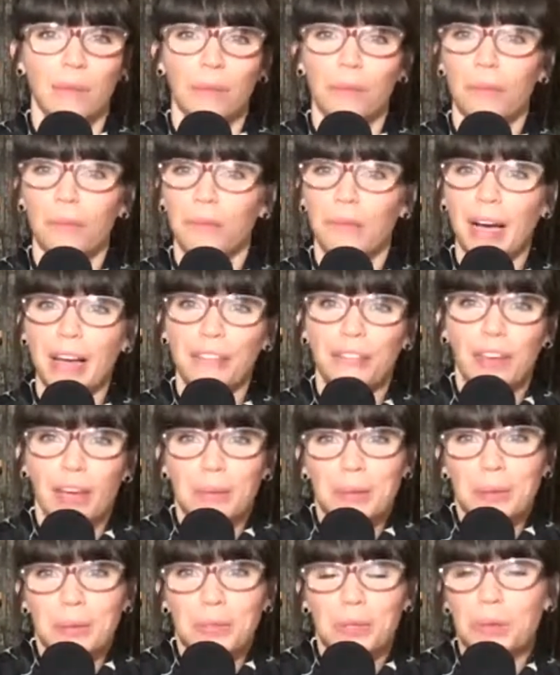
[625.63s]
my
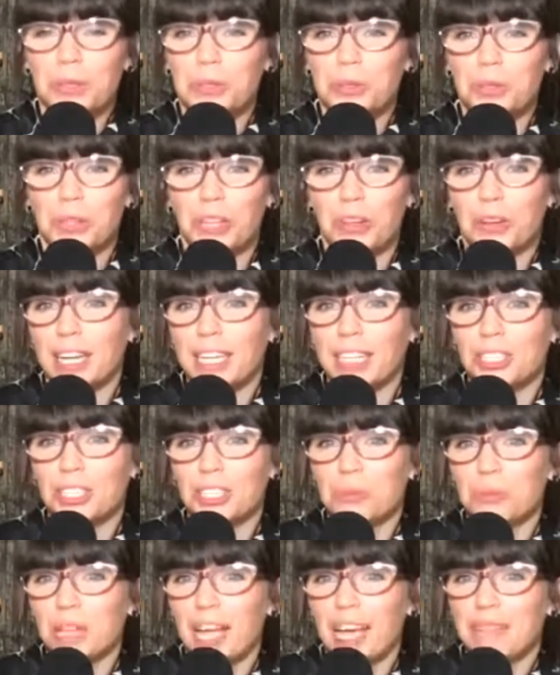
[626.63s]
family was always really great to
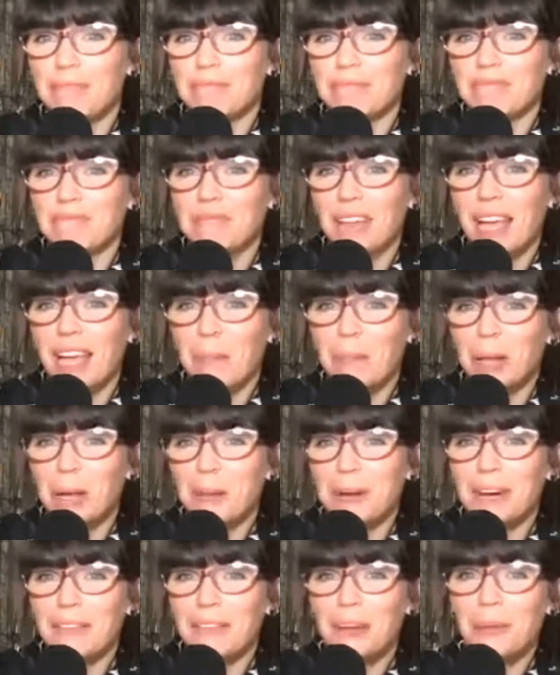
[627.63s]
just be like, yeah, play
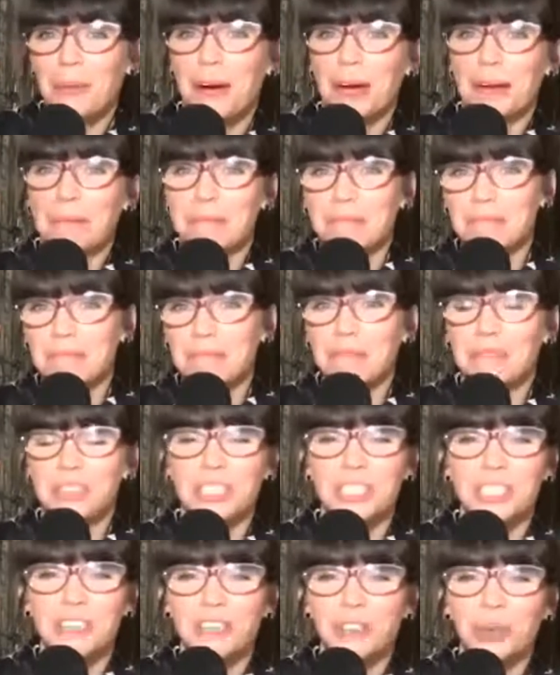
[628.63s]
whatever you want.
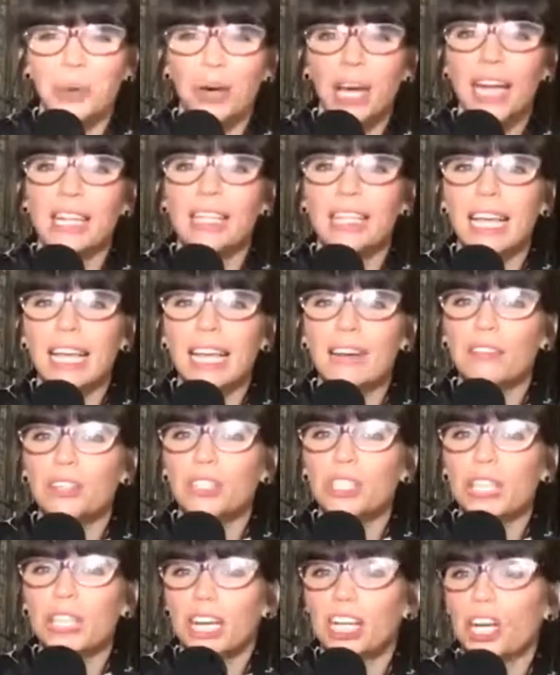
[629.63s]
Just if you, and they never
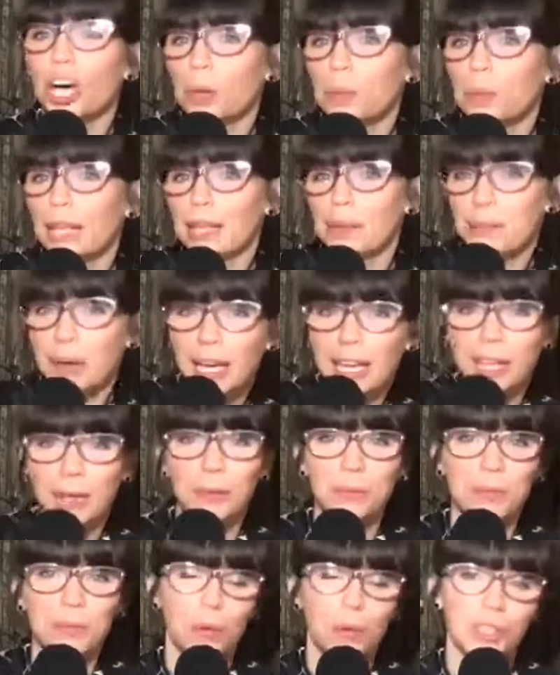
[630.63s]
said go play the piano.
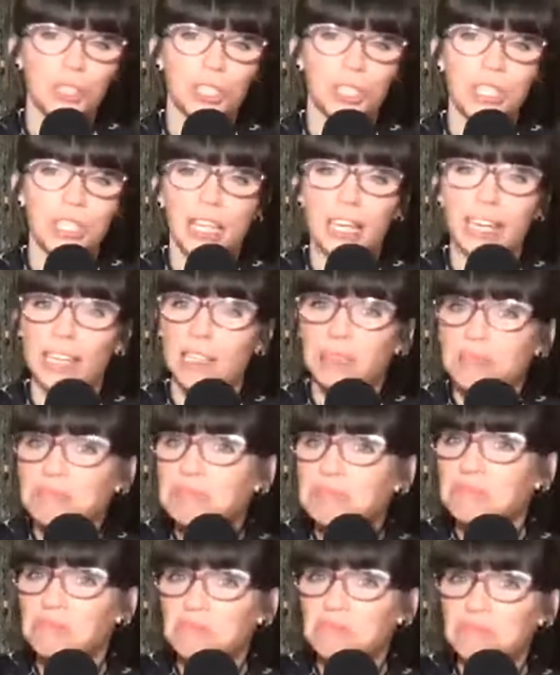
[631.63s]
It was always just like,
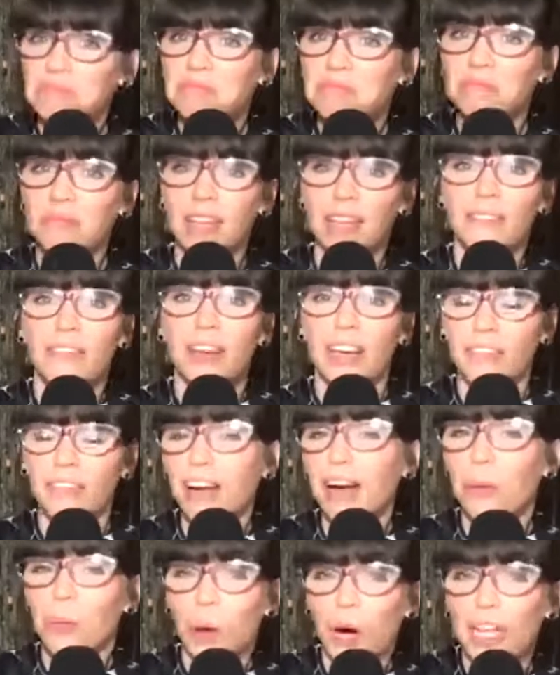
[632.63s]
if
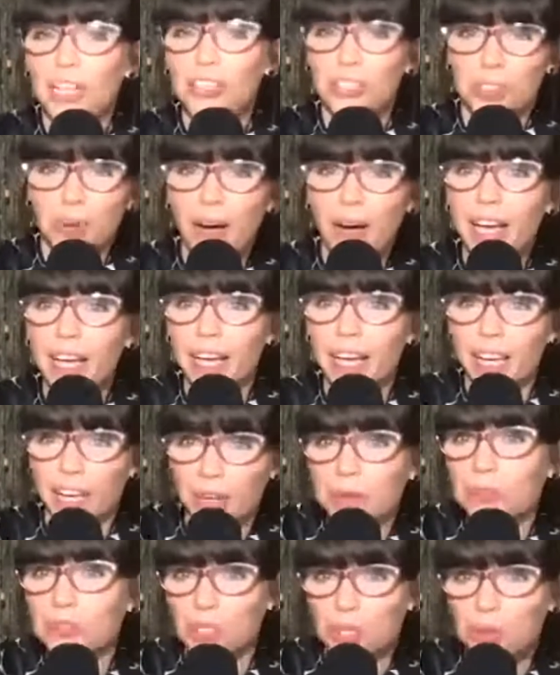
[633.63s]
I wanted to, I could
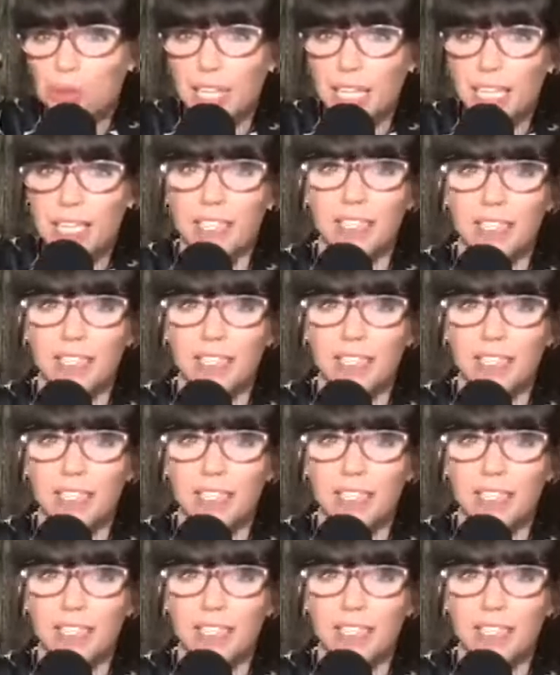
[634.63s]
go do it.